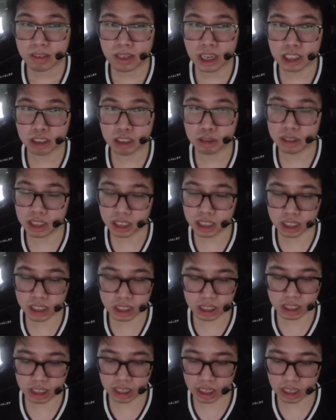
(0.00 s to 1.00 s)
Aside
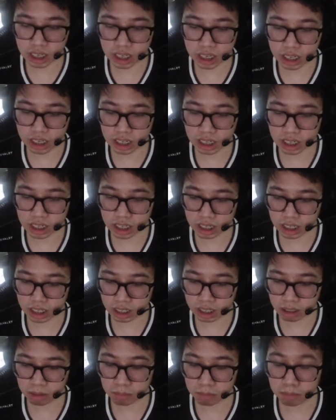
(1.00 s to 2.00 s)
actually, from
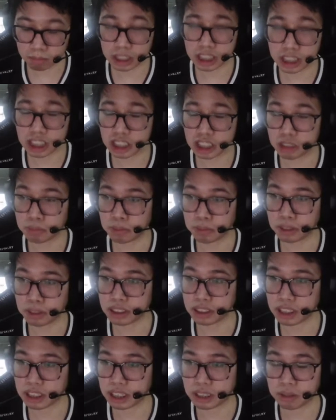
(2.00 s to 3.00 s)
you, Bleed
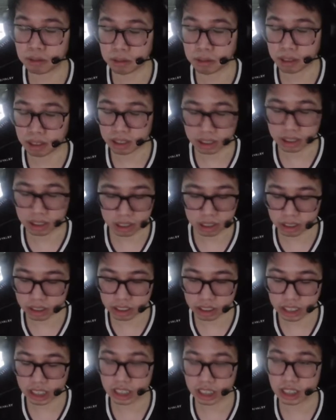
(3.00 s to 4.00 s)
Esports.
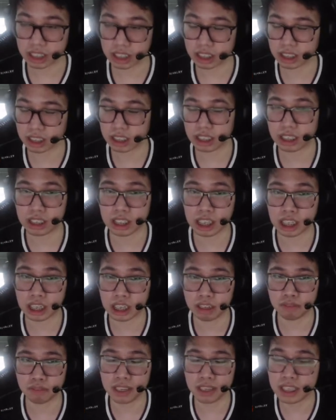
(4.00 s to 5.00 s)
It's like
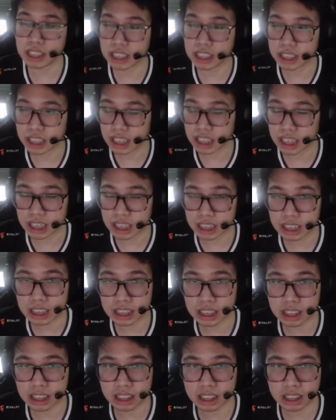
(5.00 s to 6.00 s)
the feeling is like
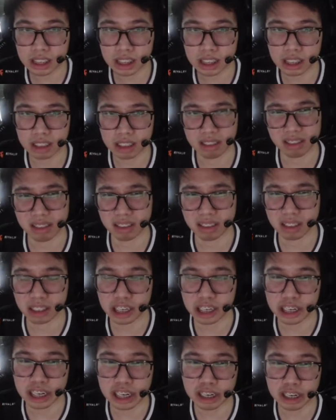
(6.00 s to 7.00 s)

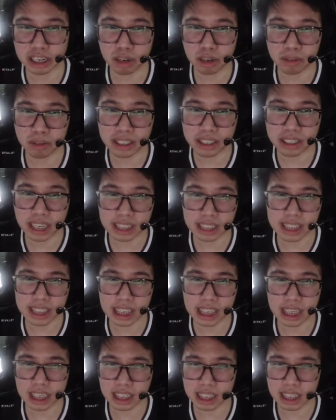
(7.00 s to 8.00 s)
they are always like
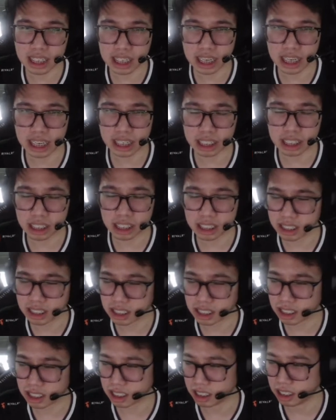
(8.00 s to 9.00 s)
sticking and
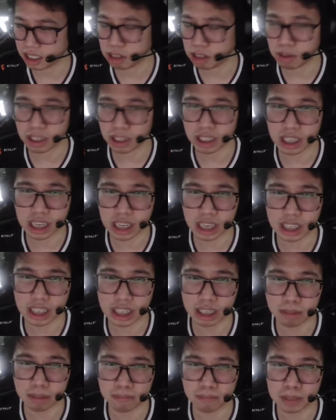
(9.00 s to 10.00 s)
no one
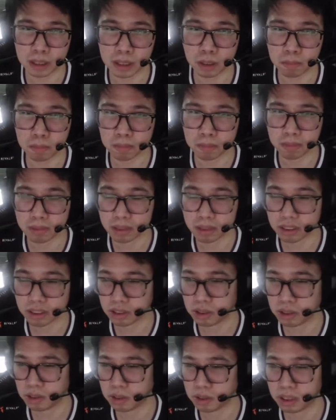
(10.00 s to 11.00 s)
getting pick up.
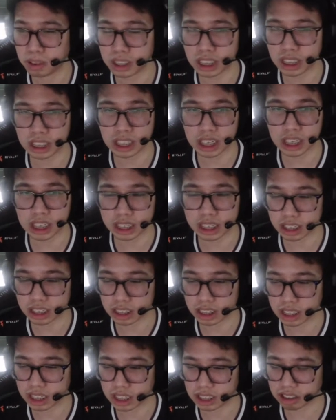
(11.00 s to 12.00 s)
So I think they
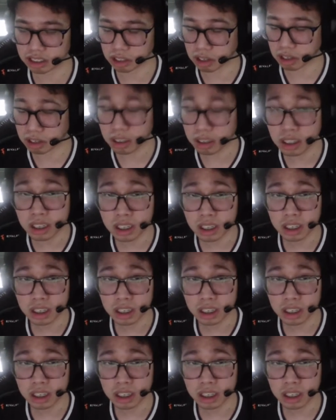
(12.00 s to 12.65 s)
are really strong.